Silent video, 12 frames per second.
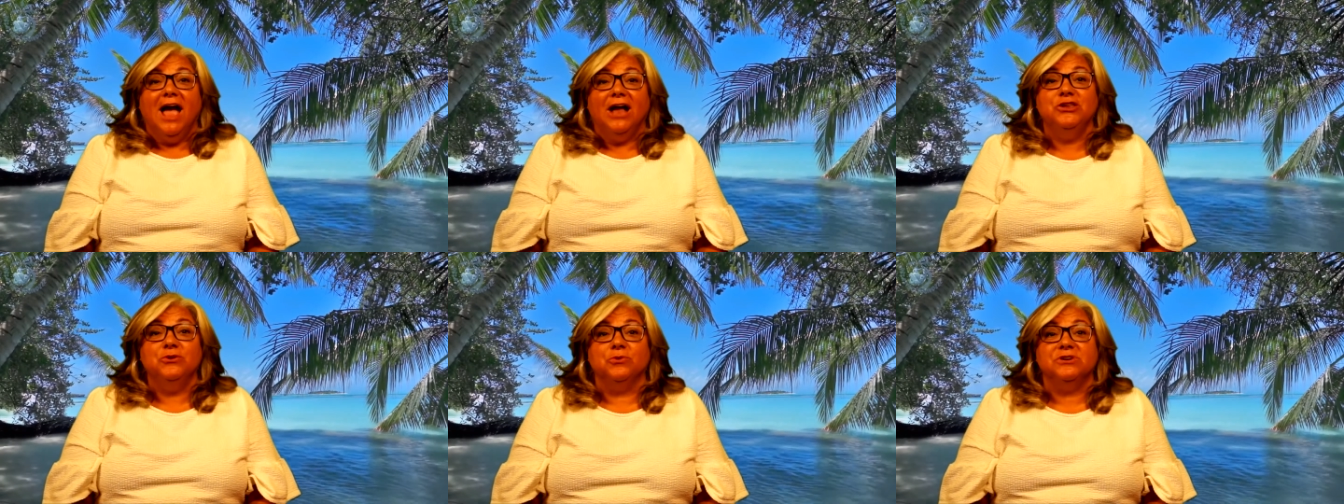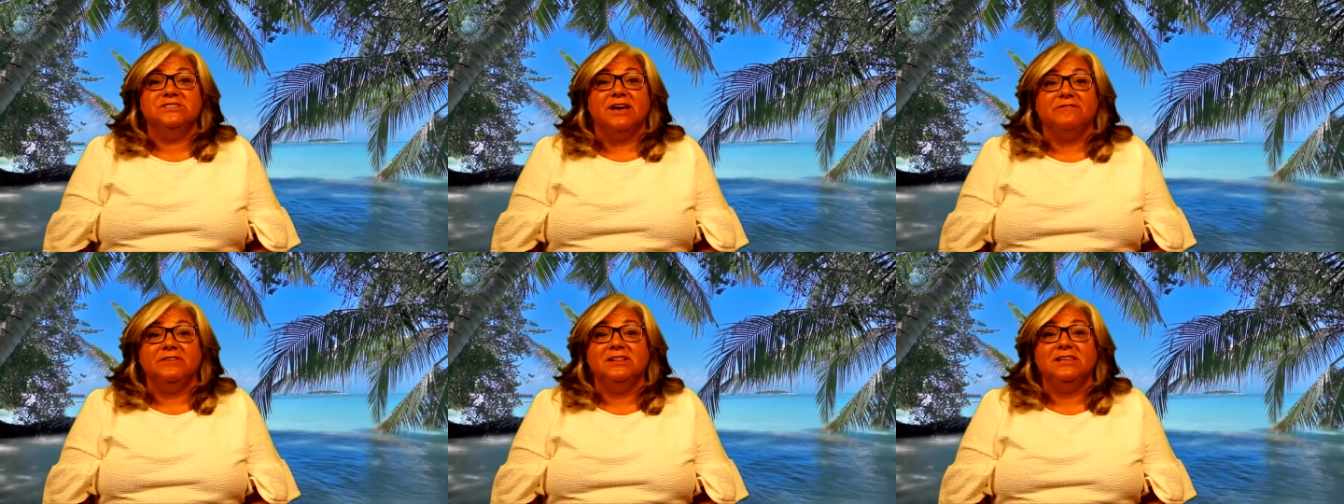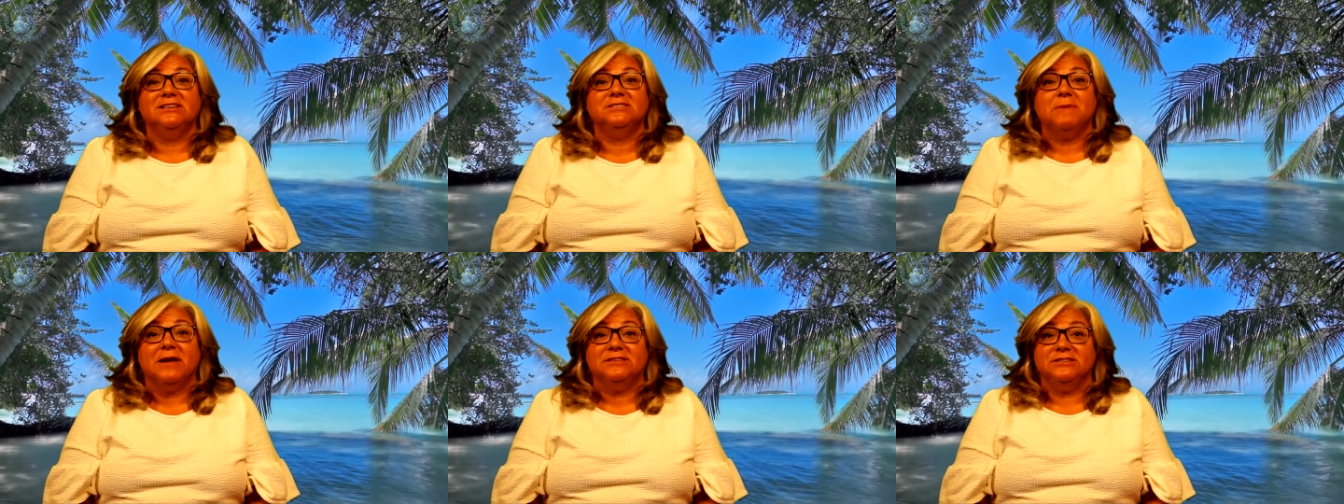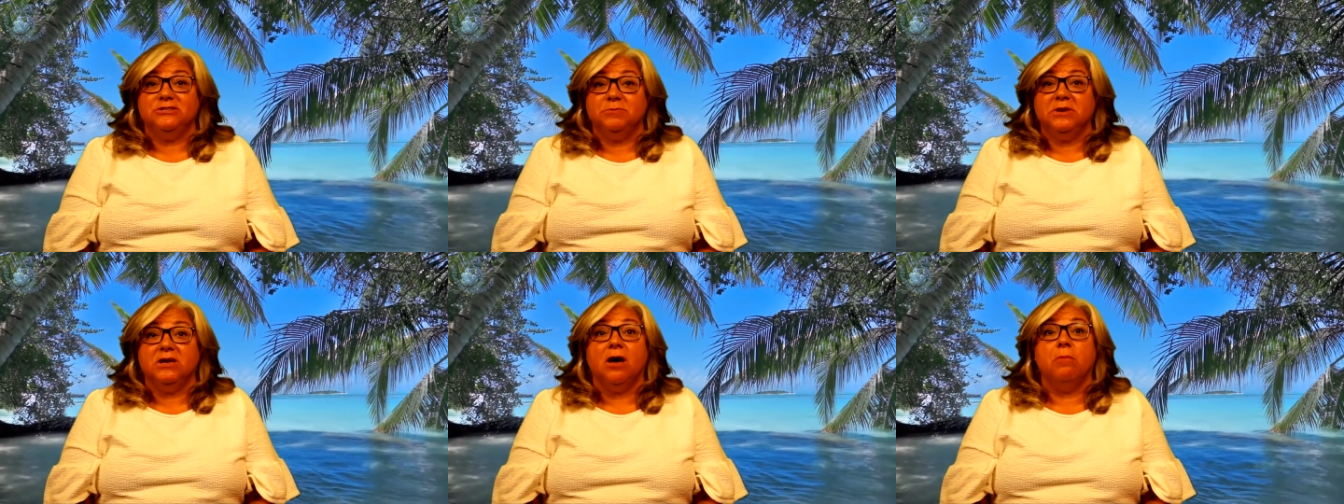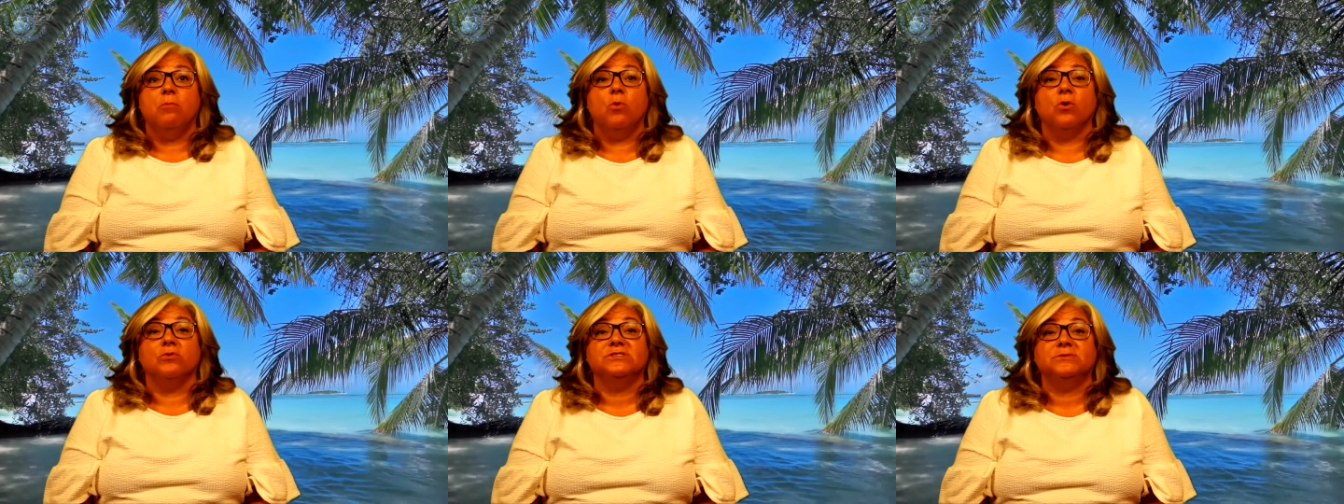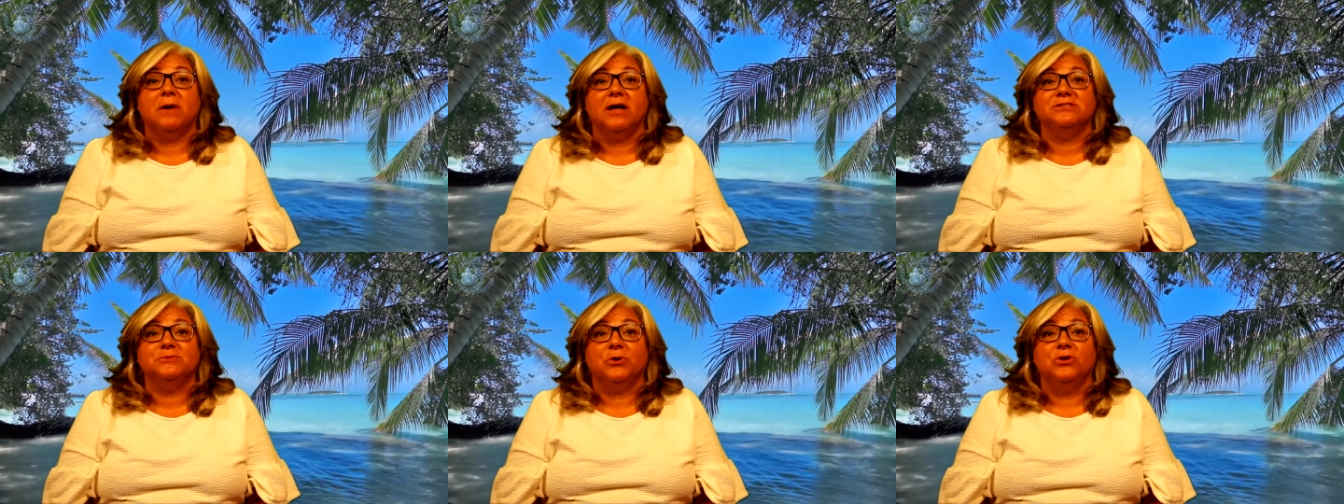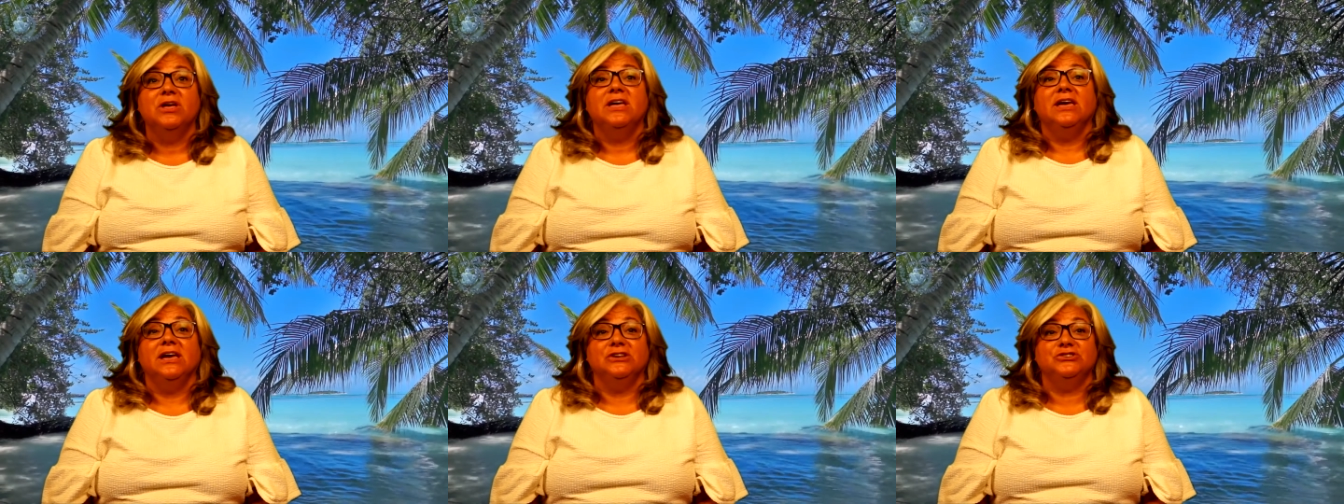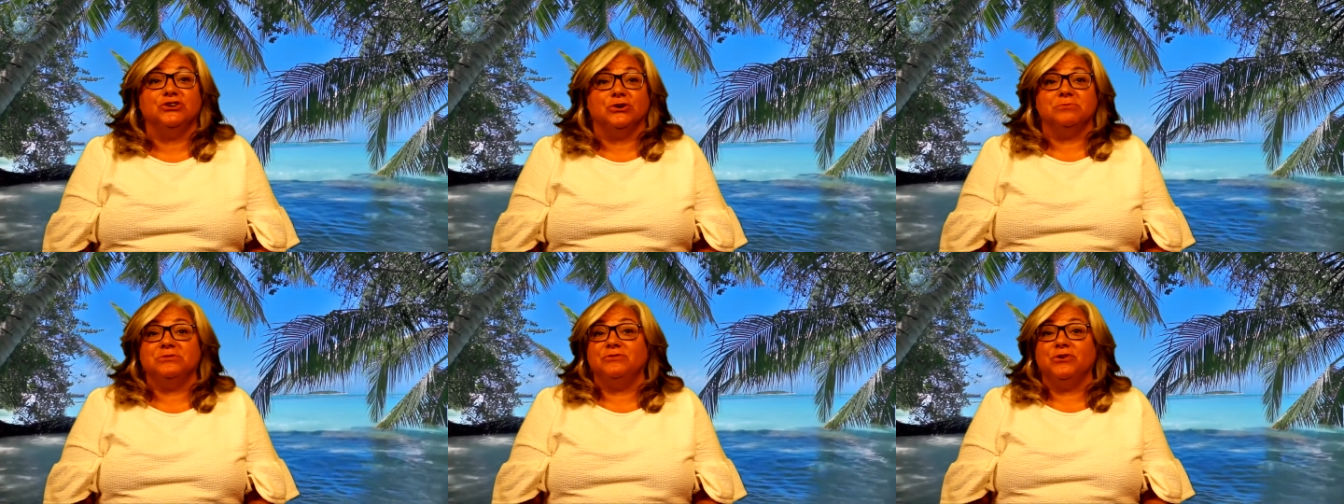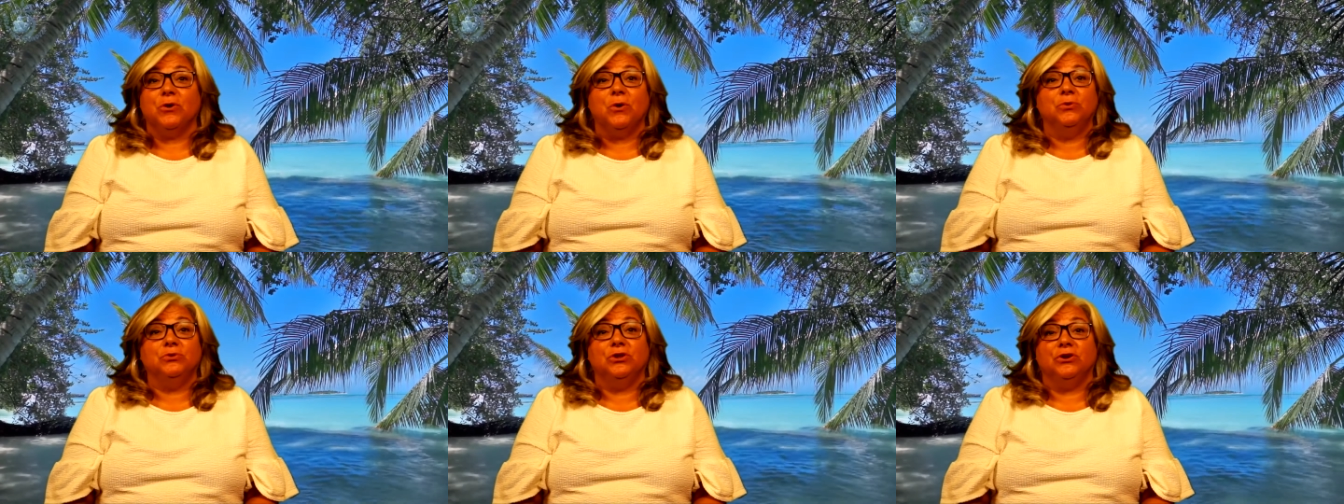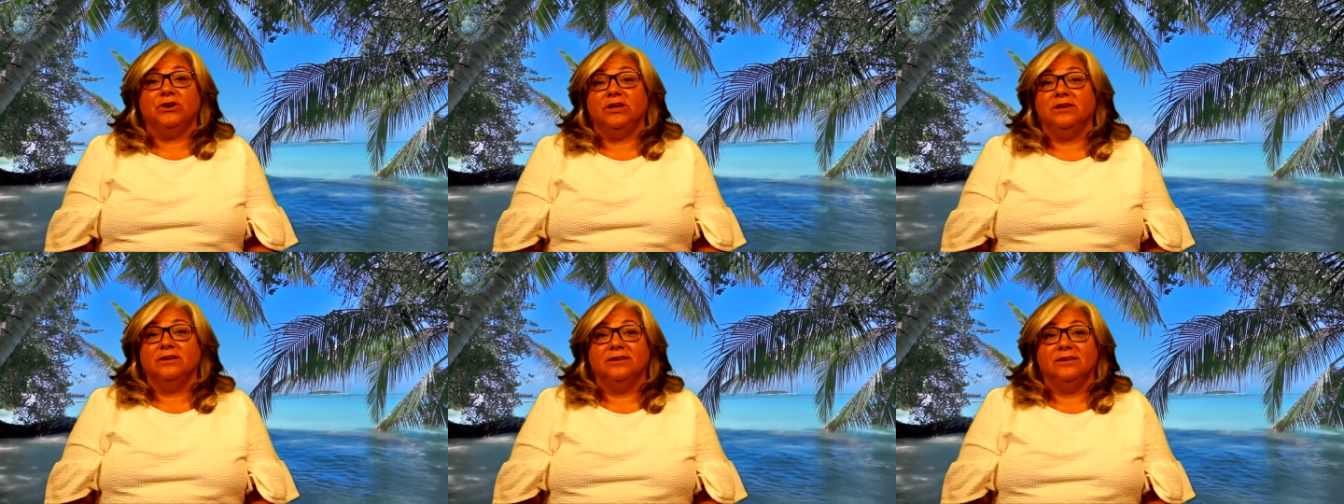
and you were definitely expected to become more responsible in terms of your own learning.